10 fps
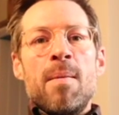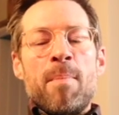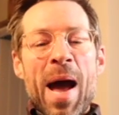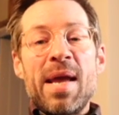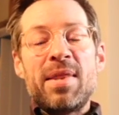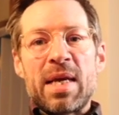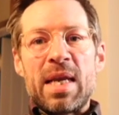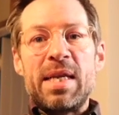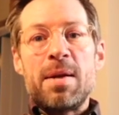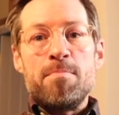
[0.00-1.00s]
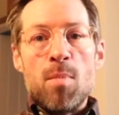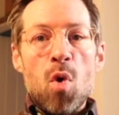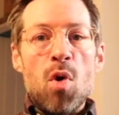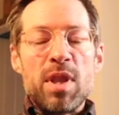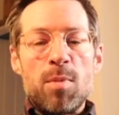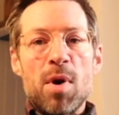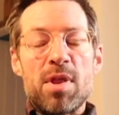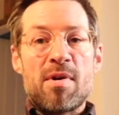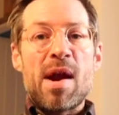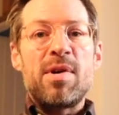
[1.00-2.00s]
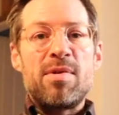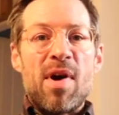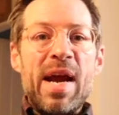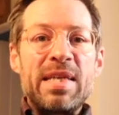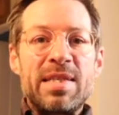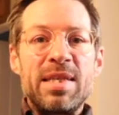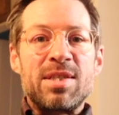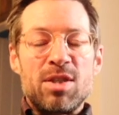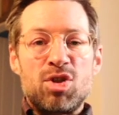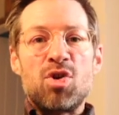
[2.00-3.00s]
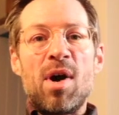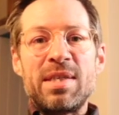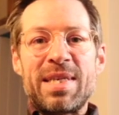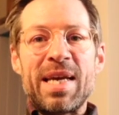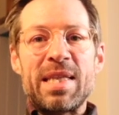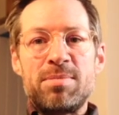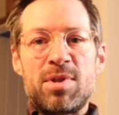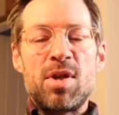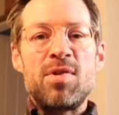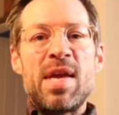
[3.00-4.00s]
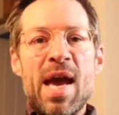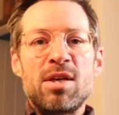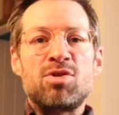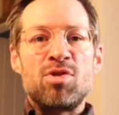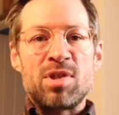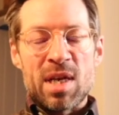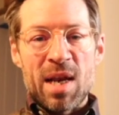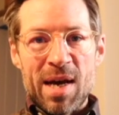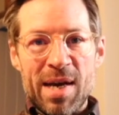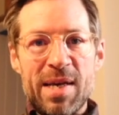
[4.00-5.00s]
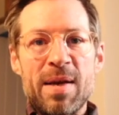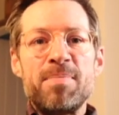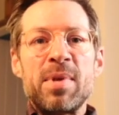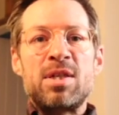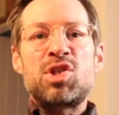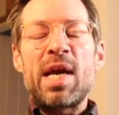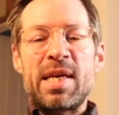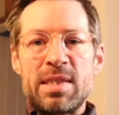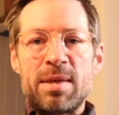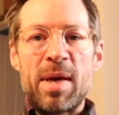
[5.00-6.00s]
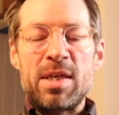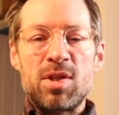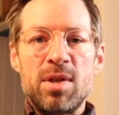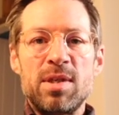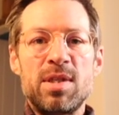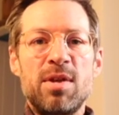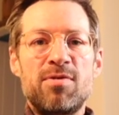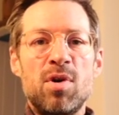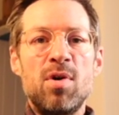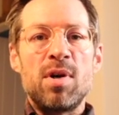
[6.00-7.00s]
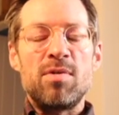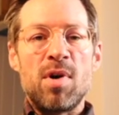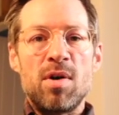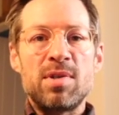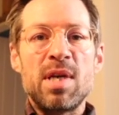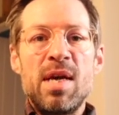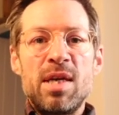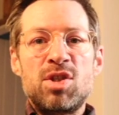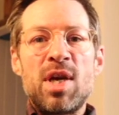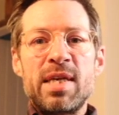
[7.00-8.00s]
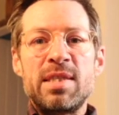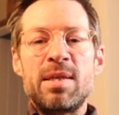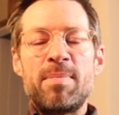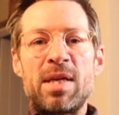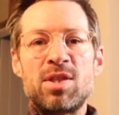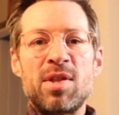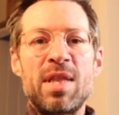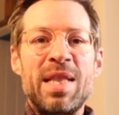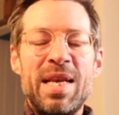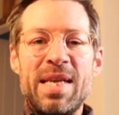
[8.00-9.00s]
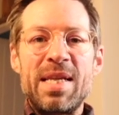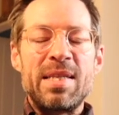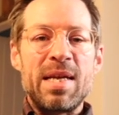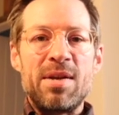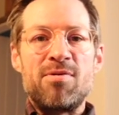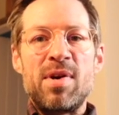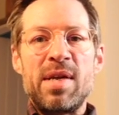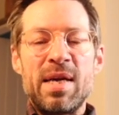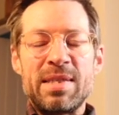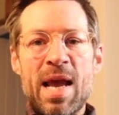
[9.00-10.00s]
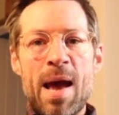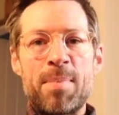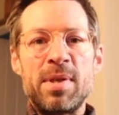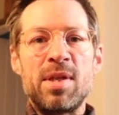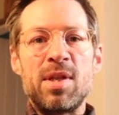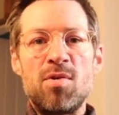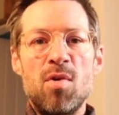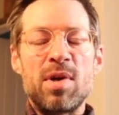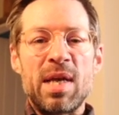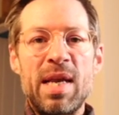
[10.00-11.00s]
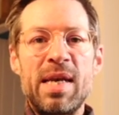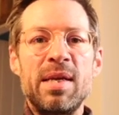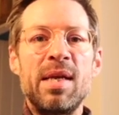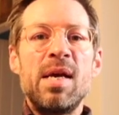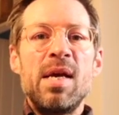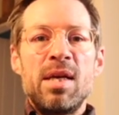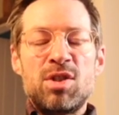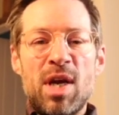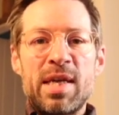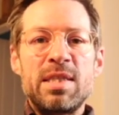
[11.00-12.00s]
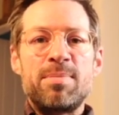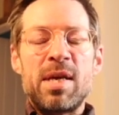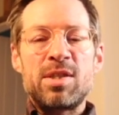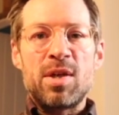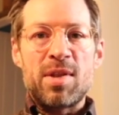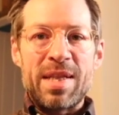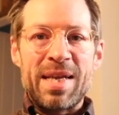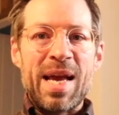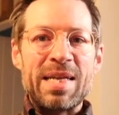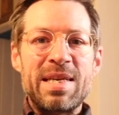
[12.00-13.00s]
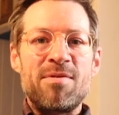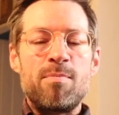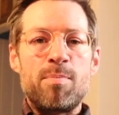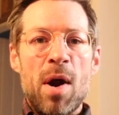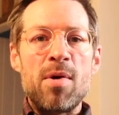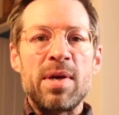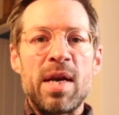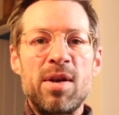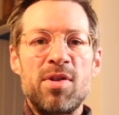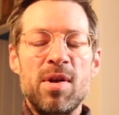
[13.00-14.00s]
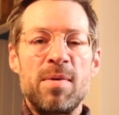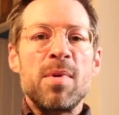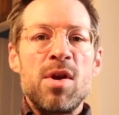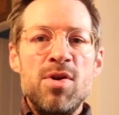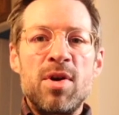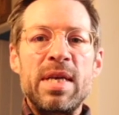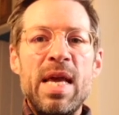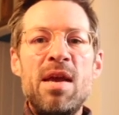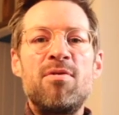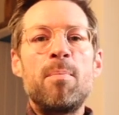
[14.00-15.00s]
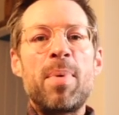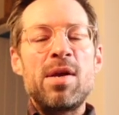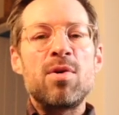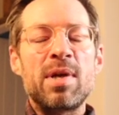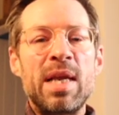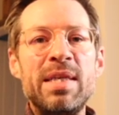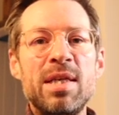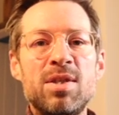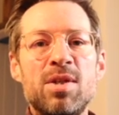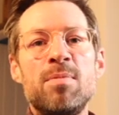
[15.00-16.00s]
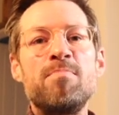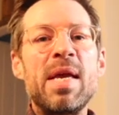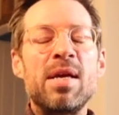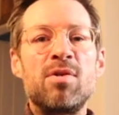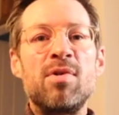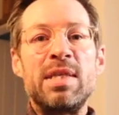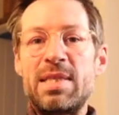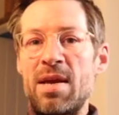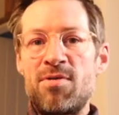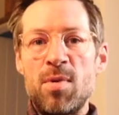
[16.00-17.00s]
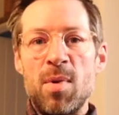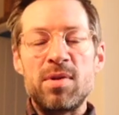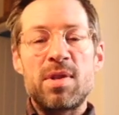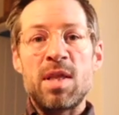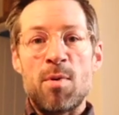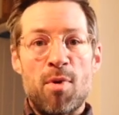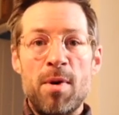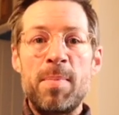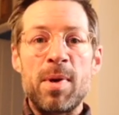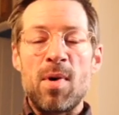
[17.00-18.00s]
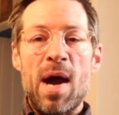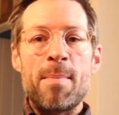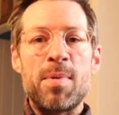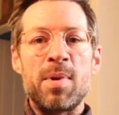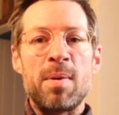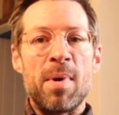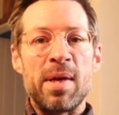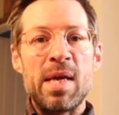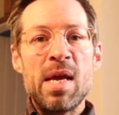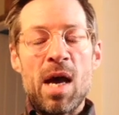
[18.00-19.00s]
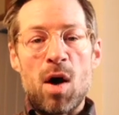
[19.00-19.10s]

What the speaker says: pay the cleaner more than what their hourly rate is and try to get them to do the extras, like checking to make sure there's enough toilet rolls, checking to make sure that the linen delivery has happened and they're all clean, checking to make sure that the guests haven't broken anything. You could even pay your cleaner to do meet and greets if you want. They'll probably be quite happy with the money.